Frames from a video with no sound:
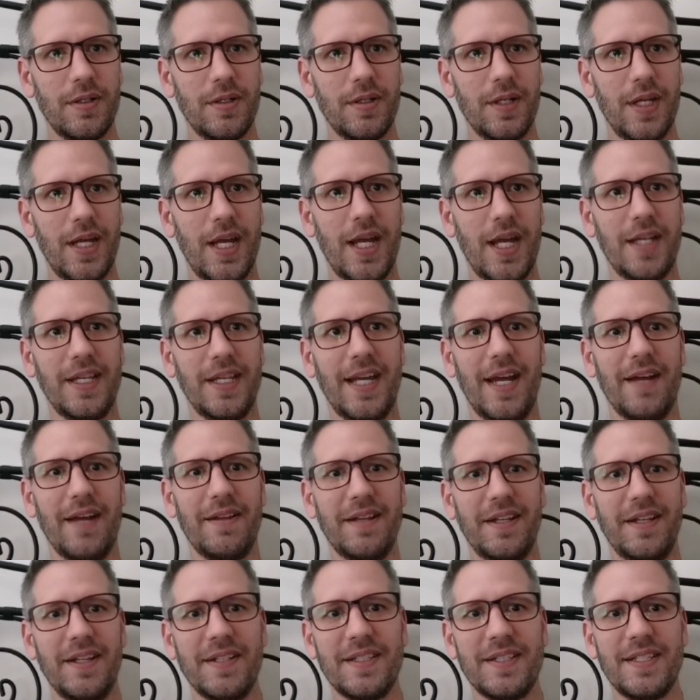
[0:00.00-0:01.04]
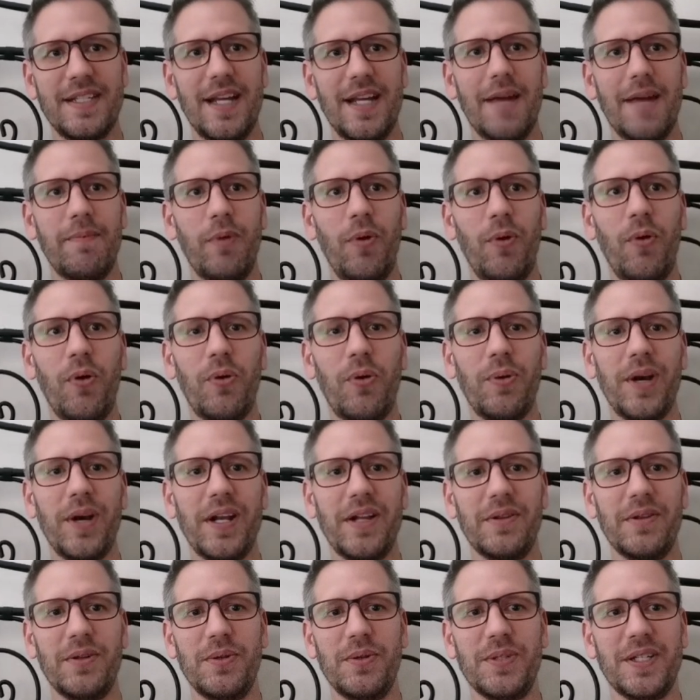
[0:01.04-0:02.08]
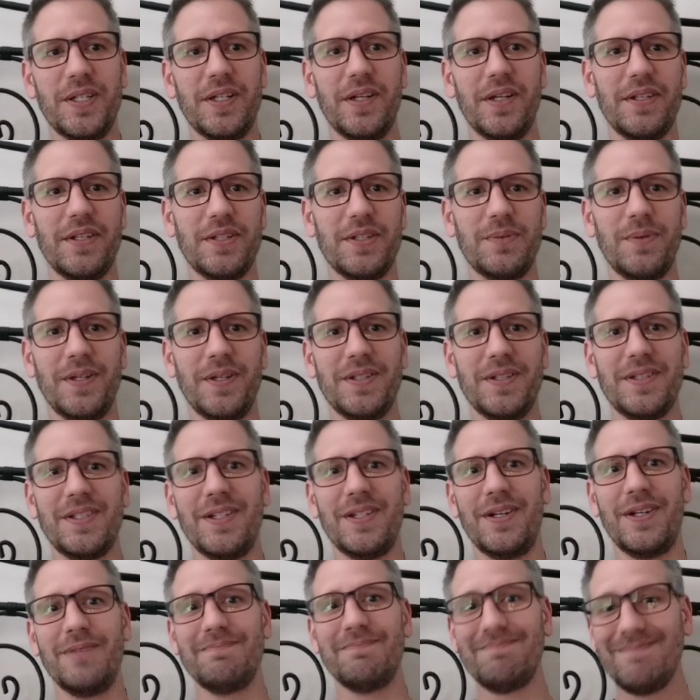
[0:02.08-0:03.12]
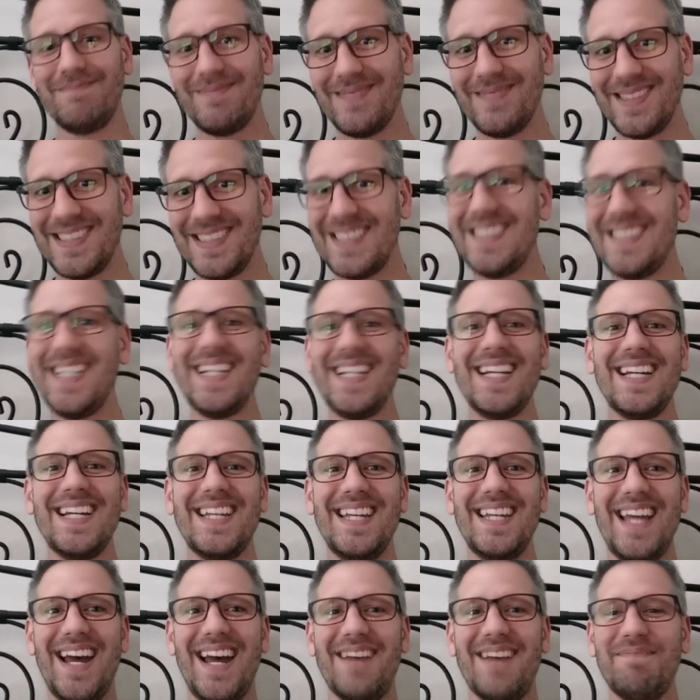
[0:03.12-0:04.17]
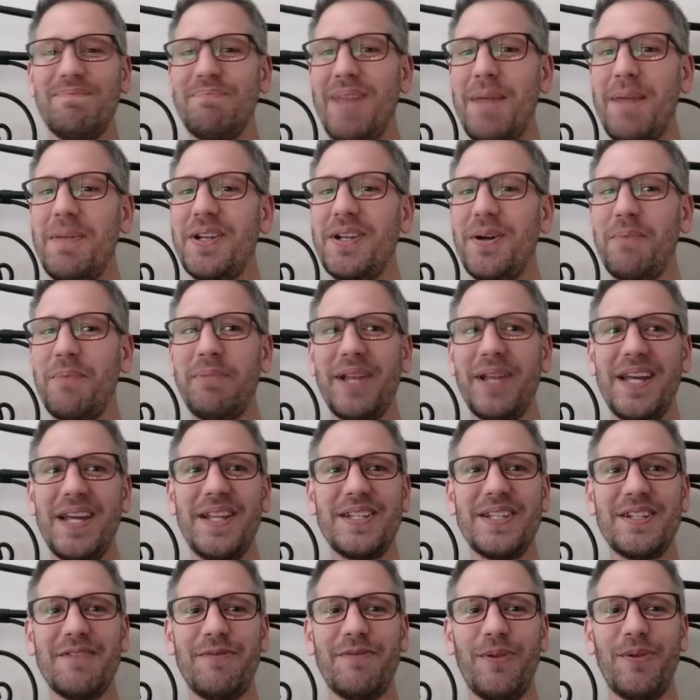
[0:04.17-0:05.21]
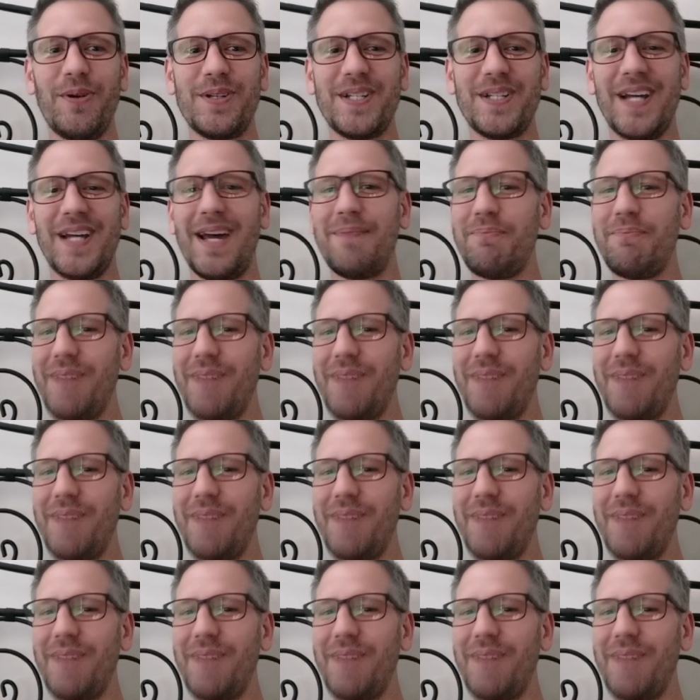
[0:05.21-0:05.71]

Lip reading: And yeah, you can see I'm already losing on this one, so... Yeah, maybe don't play this on 4th time.